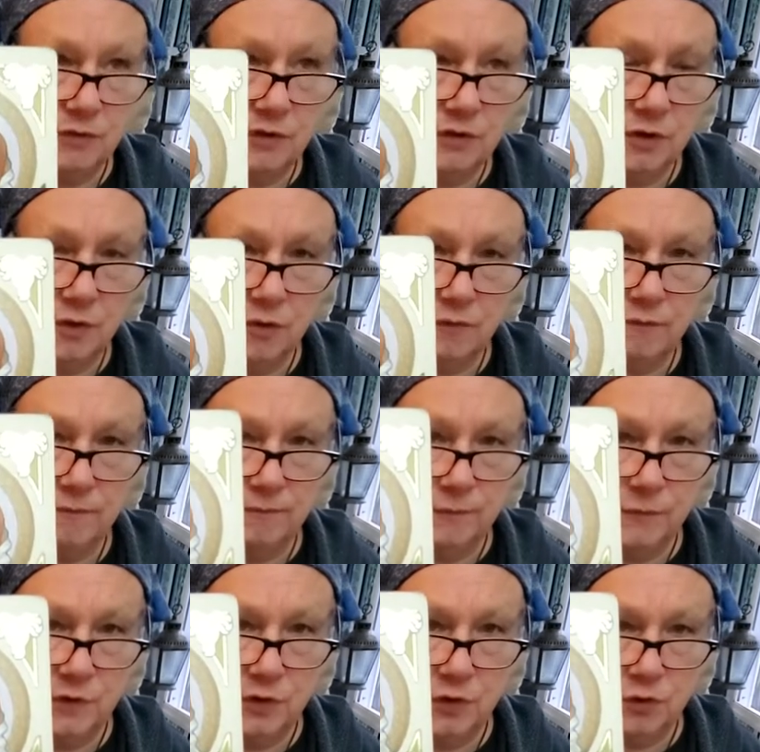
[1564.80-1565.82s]
you know,
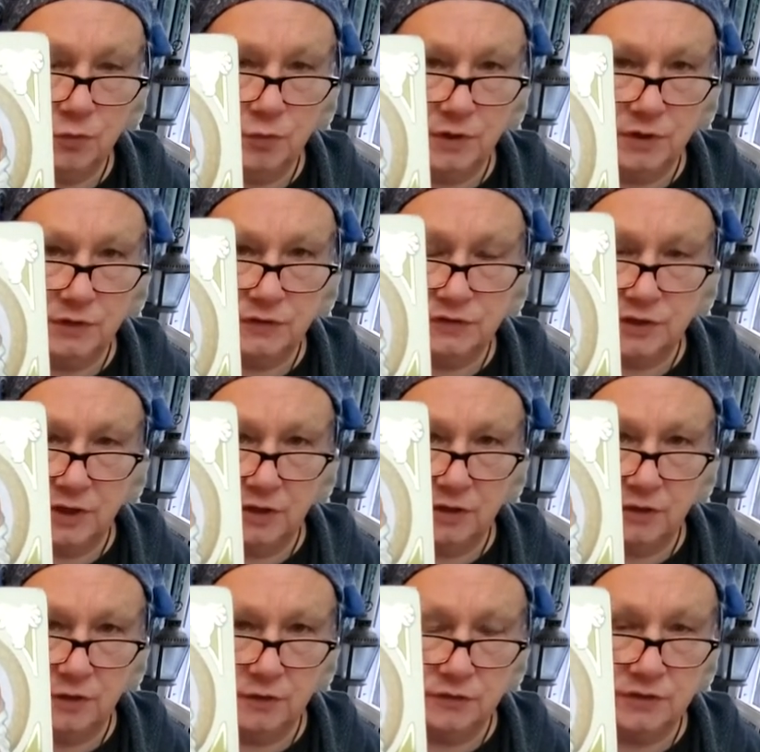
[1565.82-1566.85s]
you being
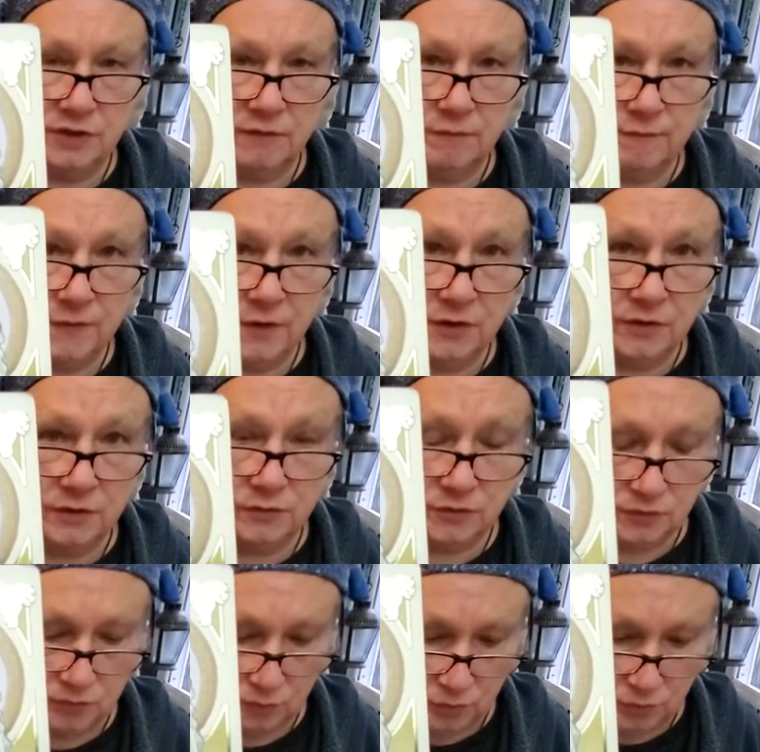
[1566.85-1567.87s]
standing there and saying fuck you to
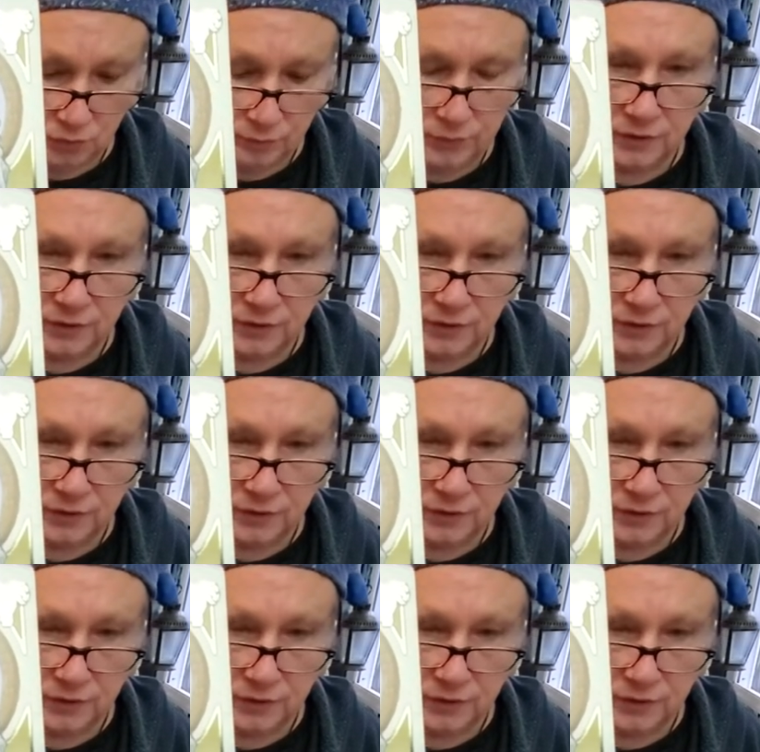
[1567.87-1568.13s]
the world,